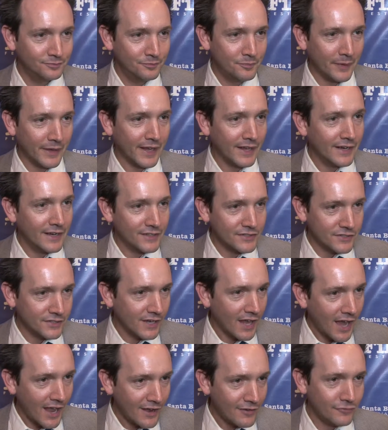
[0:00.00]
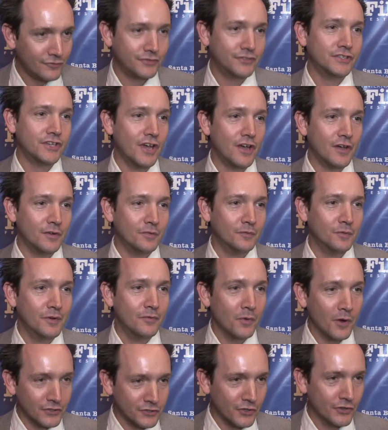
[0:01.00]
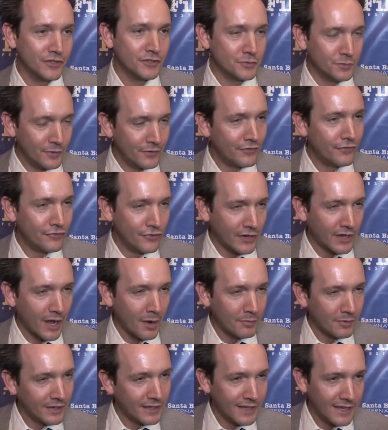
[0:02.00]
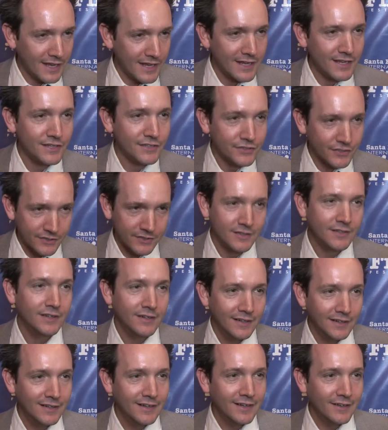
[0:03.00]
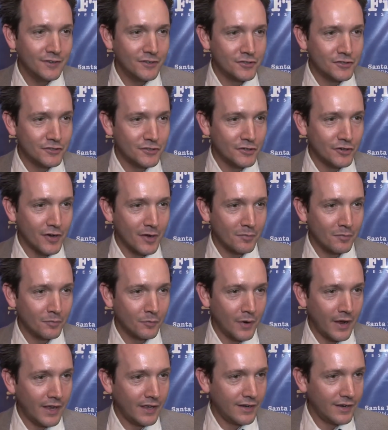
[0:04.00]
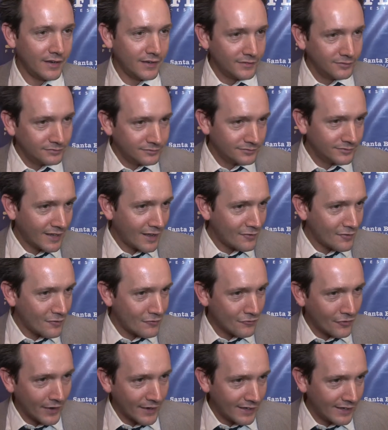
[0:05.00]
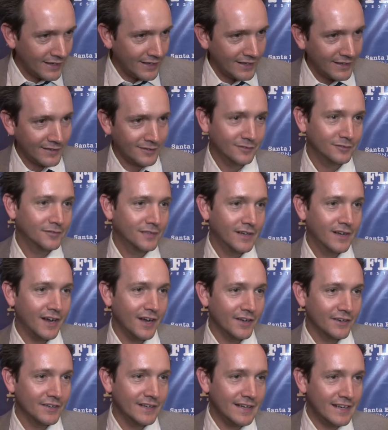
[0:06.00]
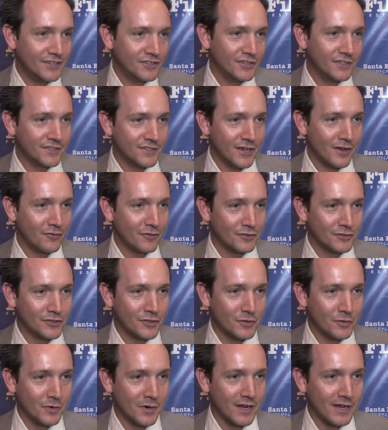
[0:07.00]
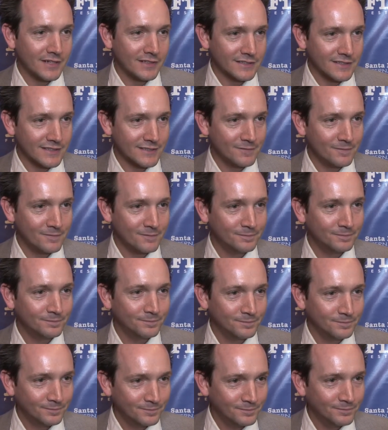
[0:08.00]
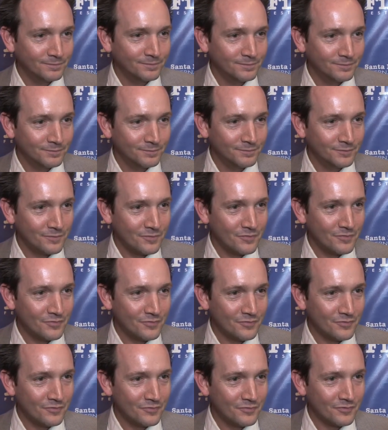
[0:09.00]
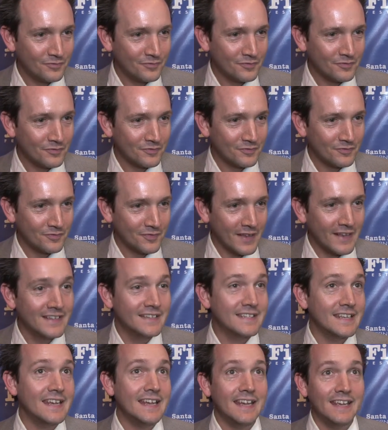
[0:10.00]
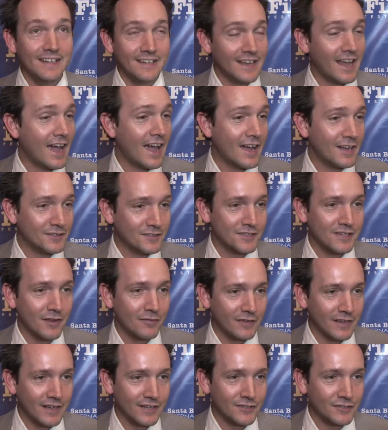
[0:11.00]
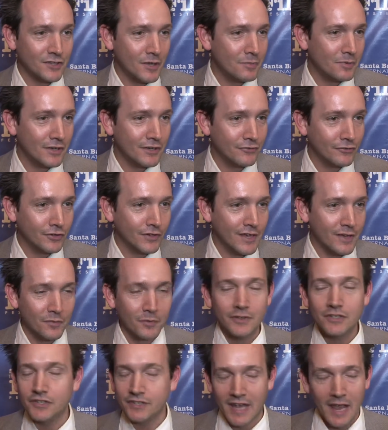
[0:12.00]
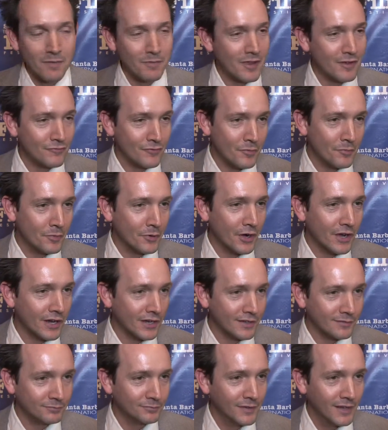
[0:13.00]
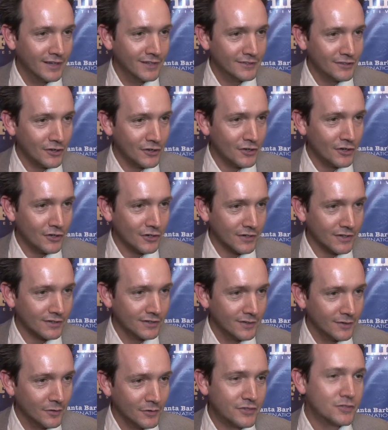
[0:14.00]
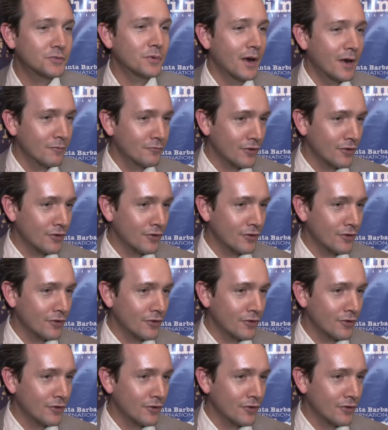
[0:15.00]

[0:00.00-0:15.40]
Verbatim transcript: begin its life. So we've worked on this movie for a couple of years. This is a great way to have it finally unleash itself onto the world. Couldn't be a more beautiful venue. Indeed, yeah, it's lovely. It's so beautiful here. We just came here from Brooklyn, New York, which is where I'm